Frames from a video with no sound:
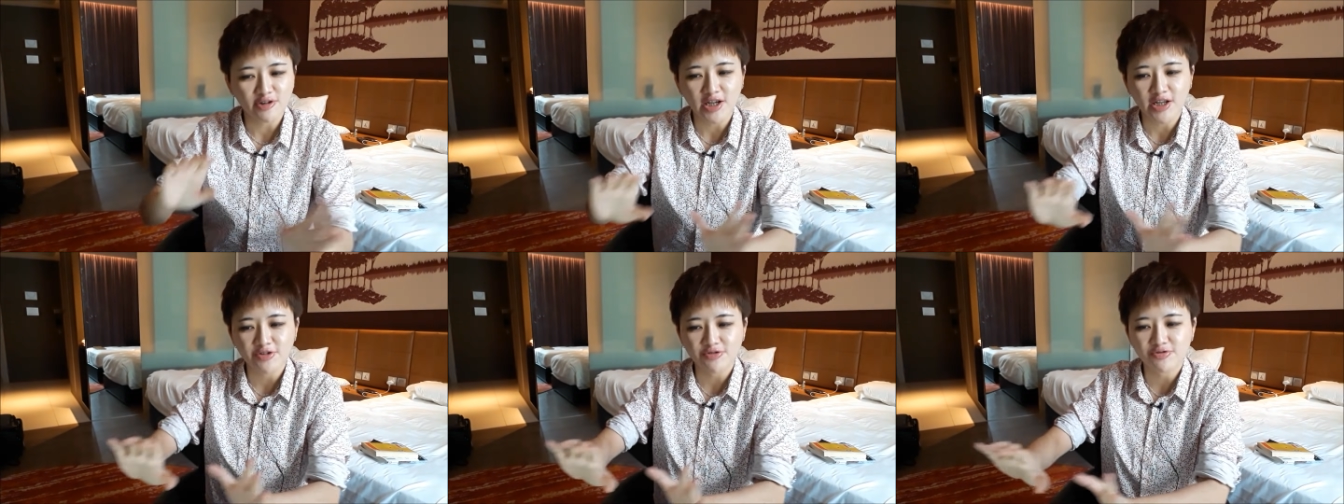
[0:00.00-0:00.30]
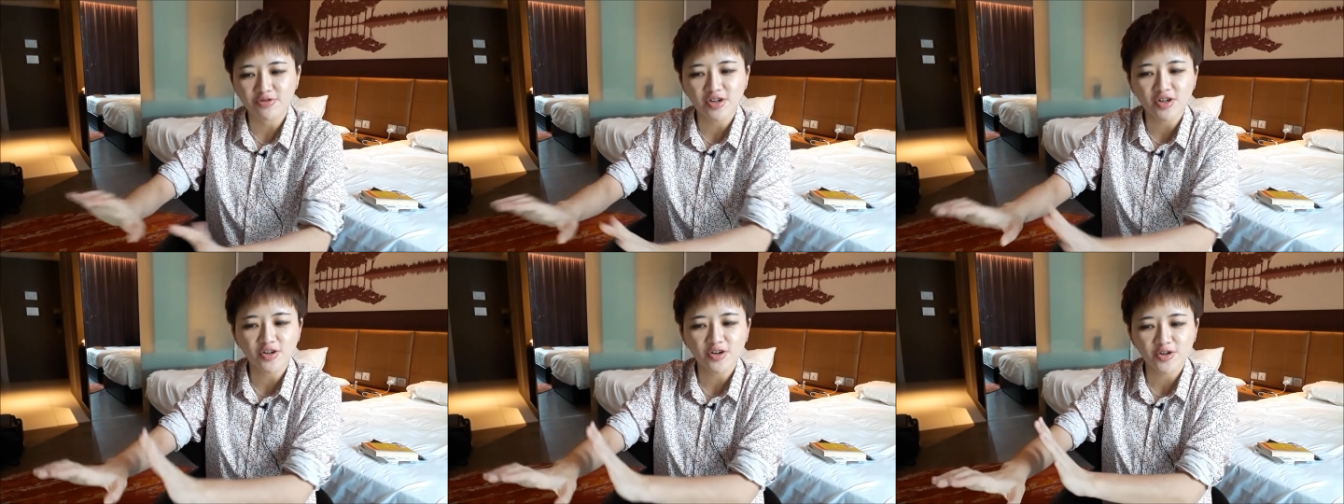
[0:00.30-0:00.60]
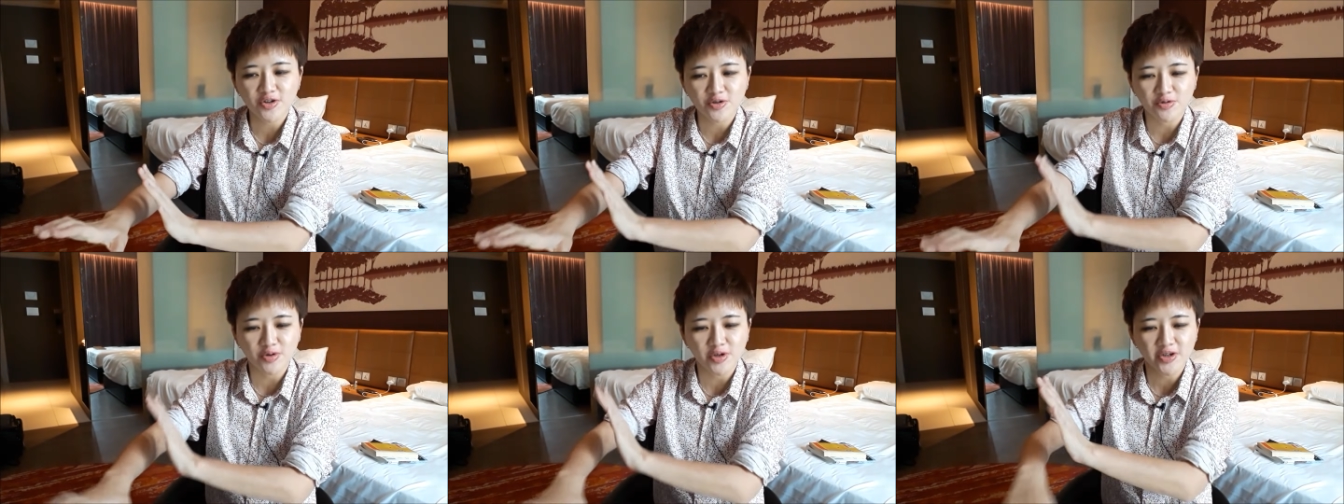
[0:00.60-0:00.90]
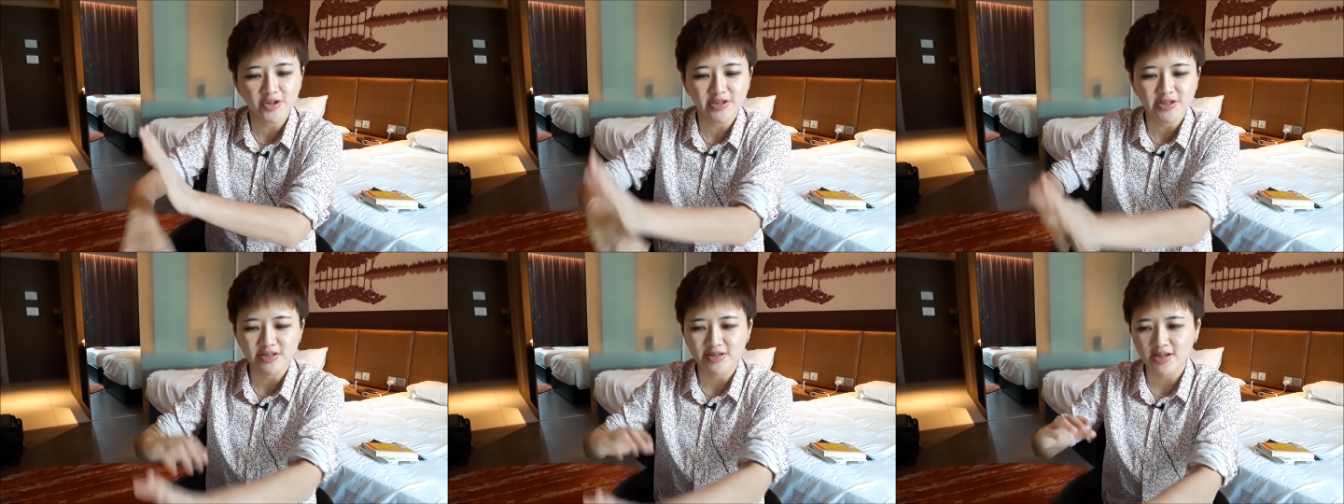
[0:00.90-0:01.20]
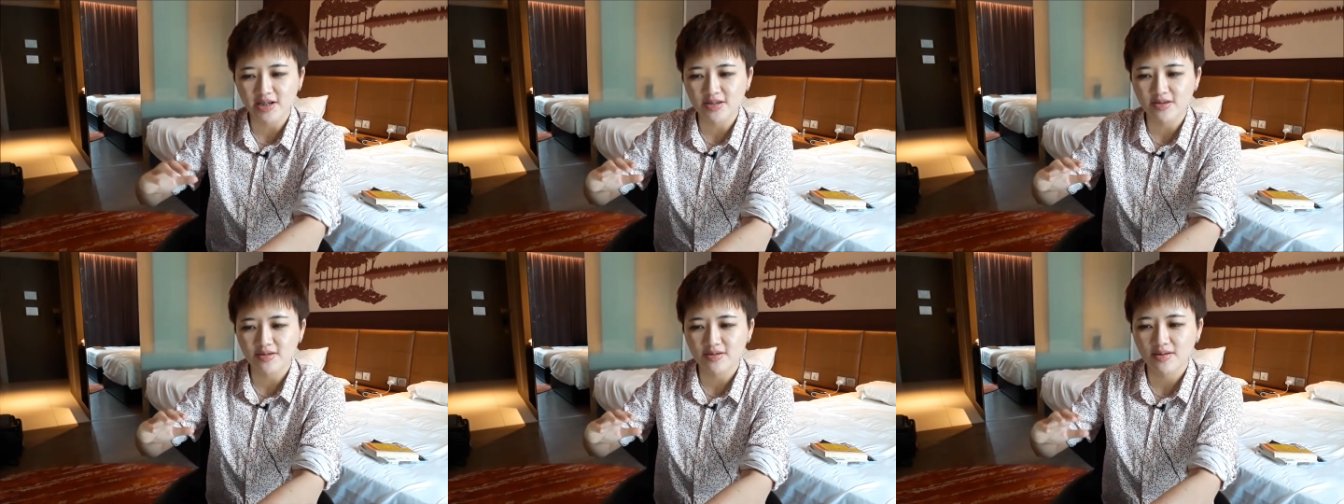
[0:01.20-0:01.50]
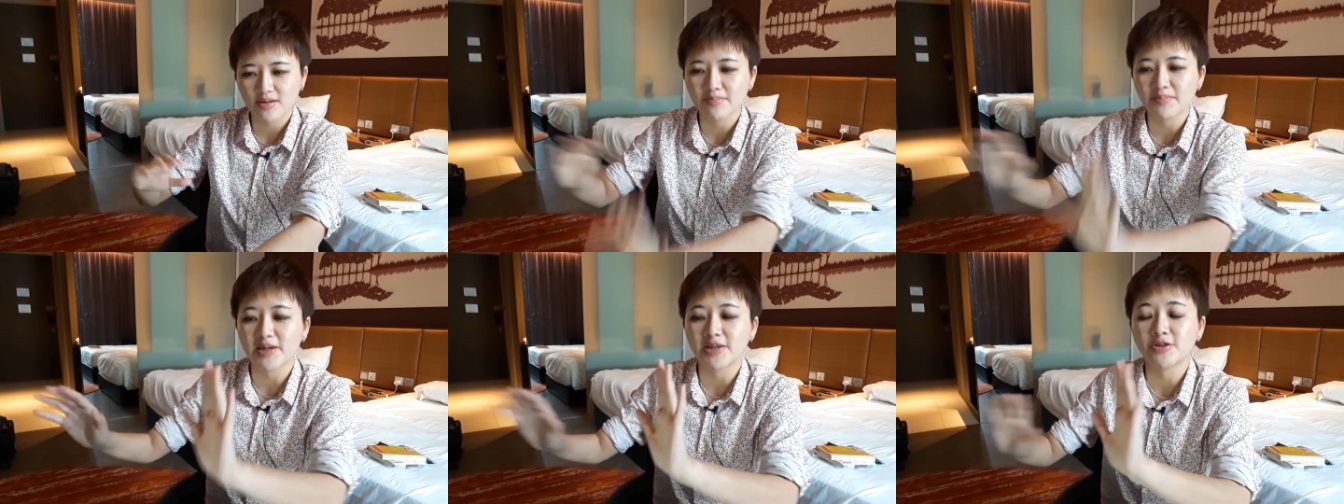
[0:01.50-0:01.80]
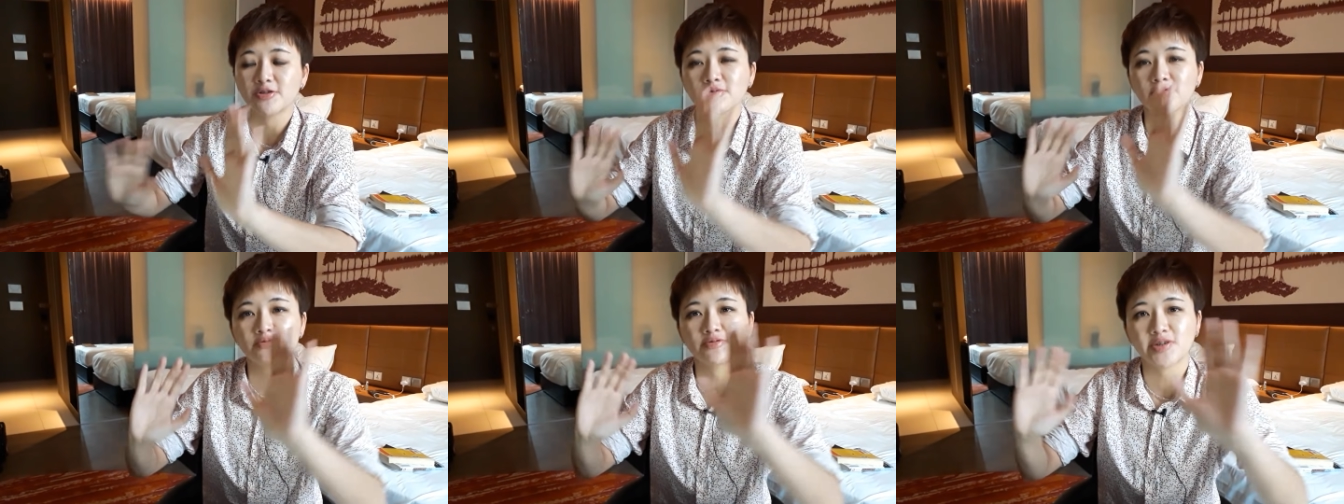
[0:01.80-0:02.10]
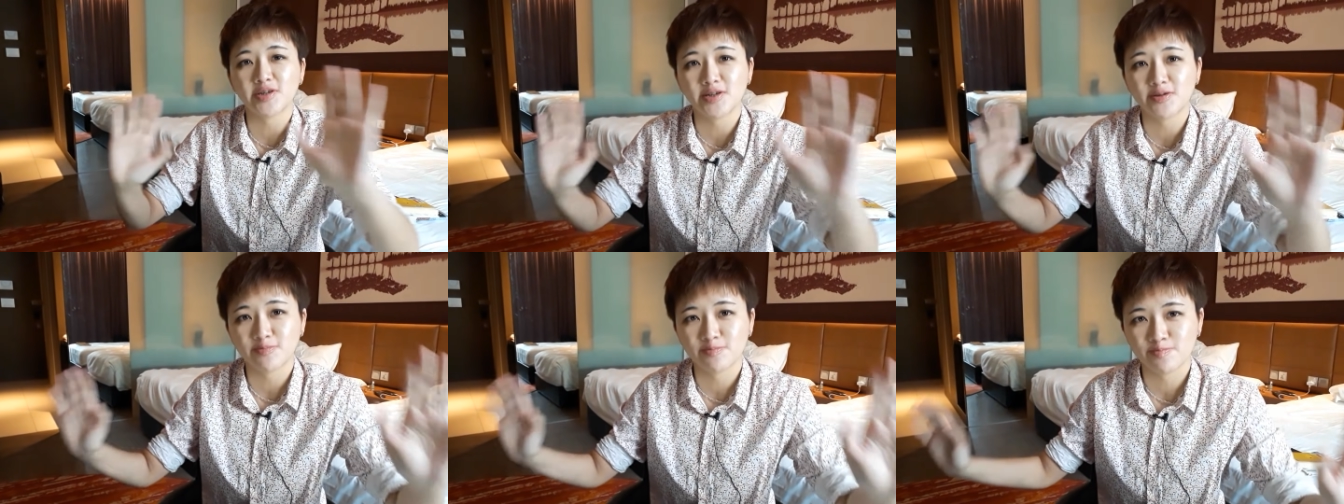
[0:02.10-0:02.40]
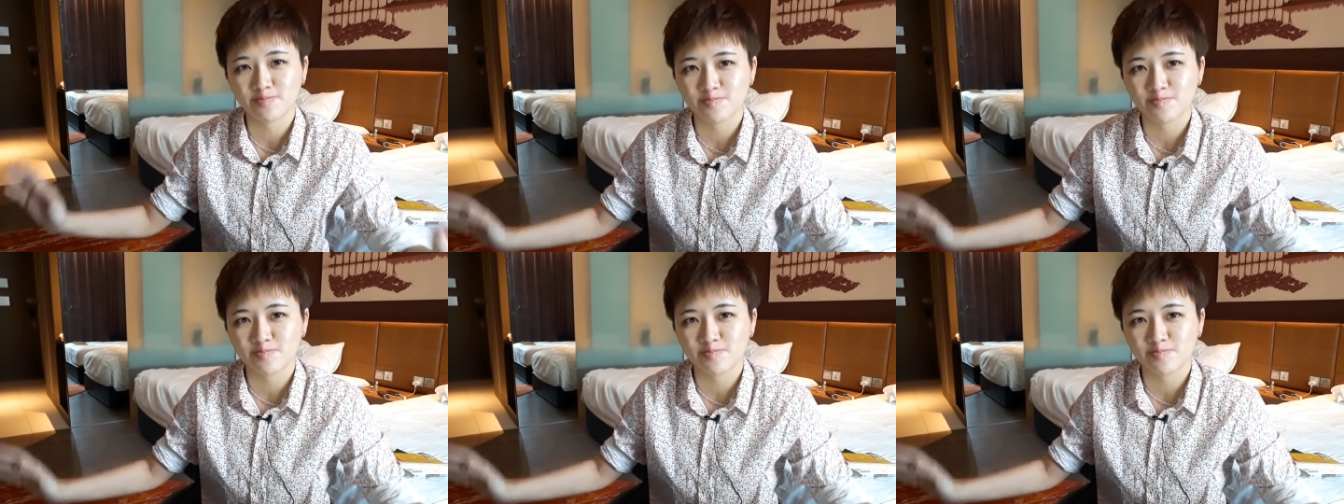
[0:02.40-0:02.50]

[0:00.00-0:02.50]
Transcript: can draw all you want on a chart, but don't trade.